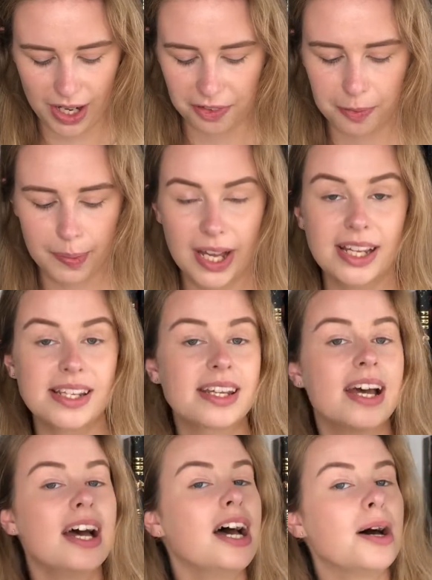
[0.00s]
I've picked,
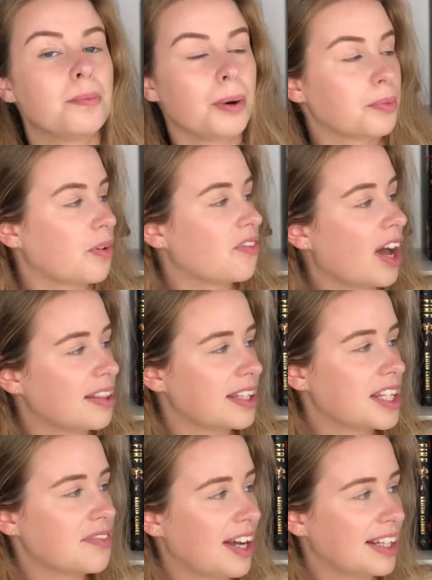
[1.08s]
but we've got
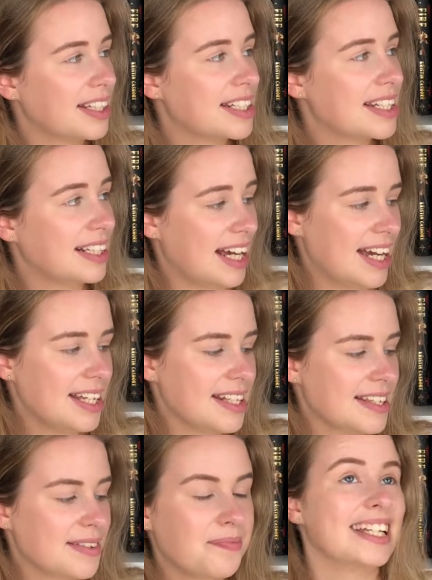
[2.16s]
These Violent Delights,